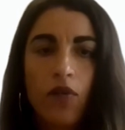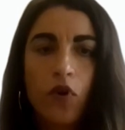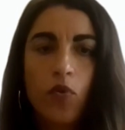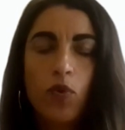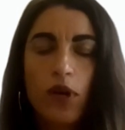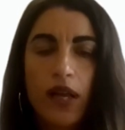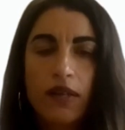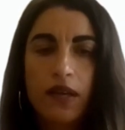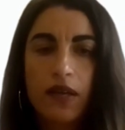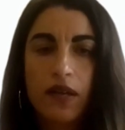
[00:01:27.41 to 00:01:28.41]

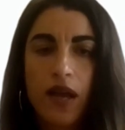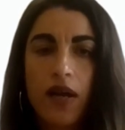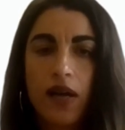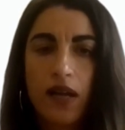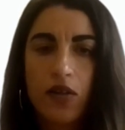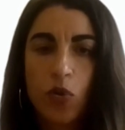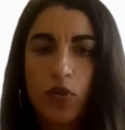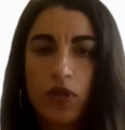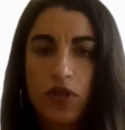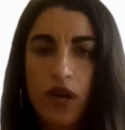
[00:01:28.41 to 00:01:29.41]
formulating an early
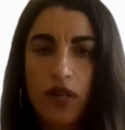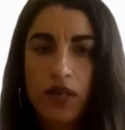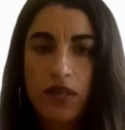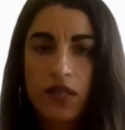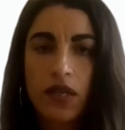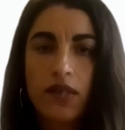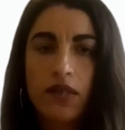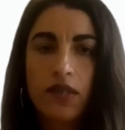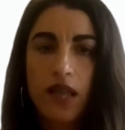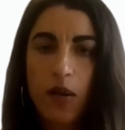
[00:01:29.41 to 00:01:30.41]
adopter strategy,
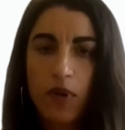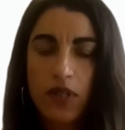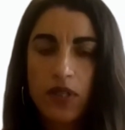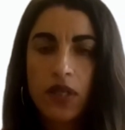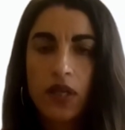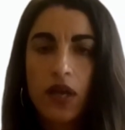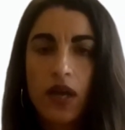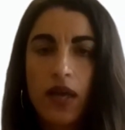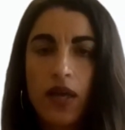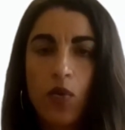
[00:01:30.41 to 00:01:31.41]
and
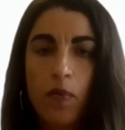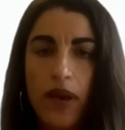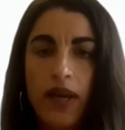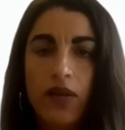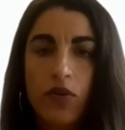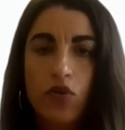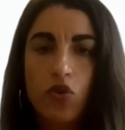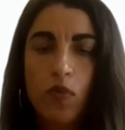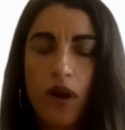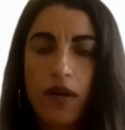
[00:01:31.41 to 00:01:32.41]
establishing a compelling
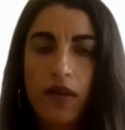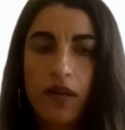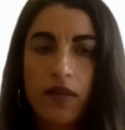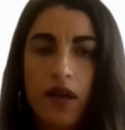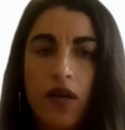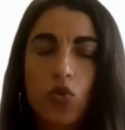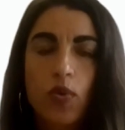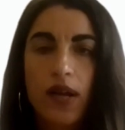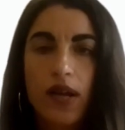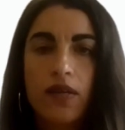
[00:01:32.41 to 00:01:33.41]
market
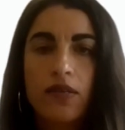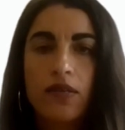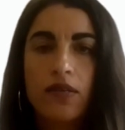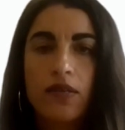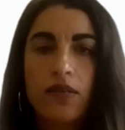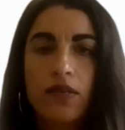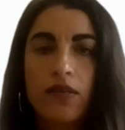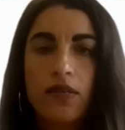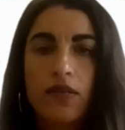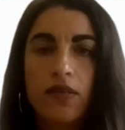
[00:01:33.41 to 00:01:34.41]
as well as
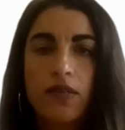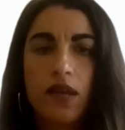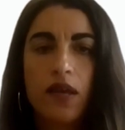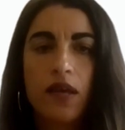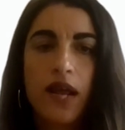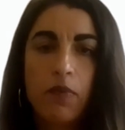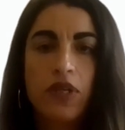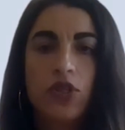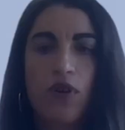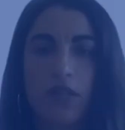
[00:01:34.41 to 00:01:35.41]
an IP strategy.